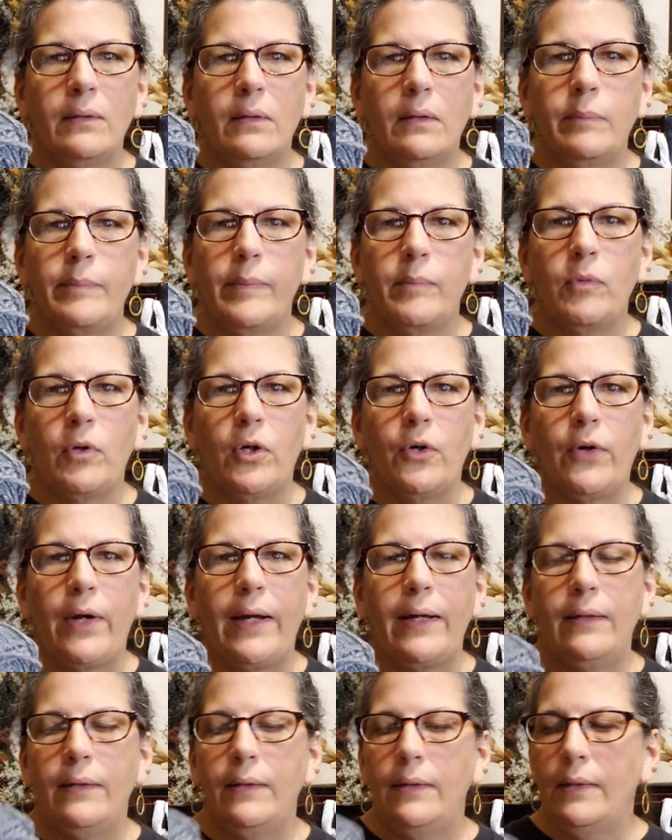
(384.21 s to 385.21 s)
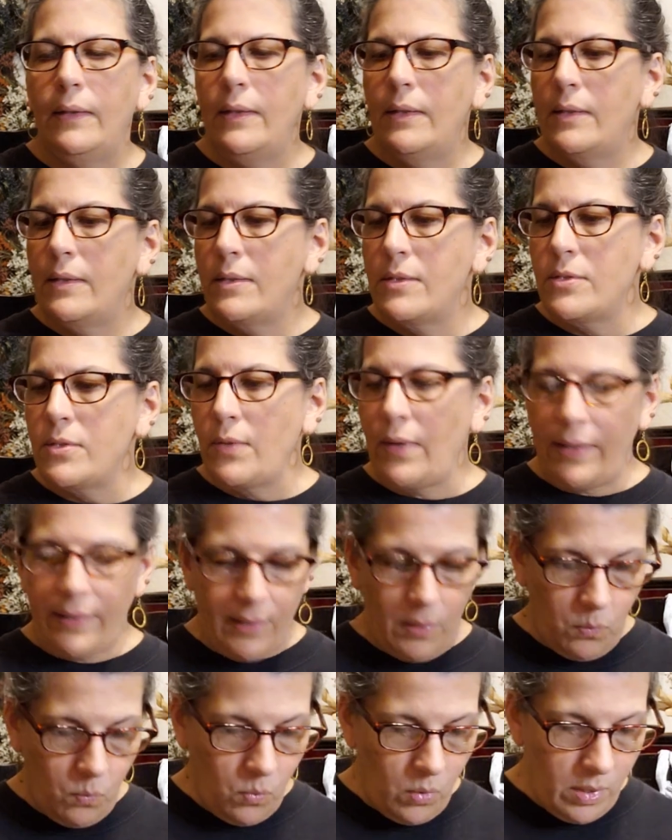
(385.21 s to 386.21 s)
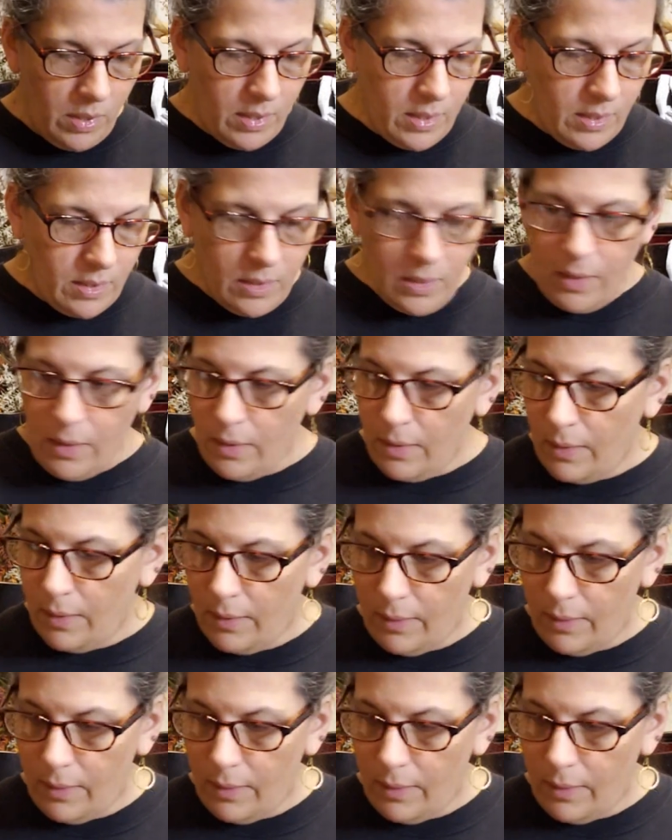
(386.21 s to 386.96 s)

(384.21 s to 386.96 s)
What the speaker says: a little bit more gray. So I got 1,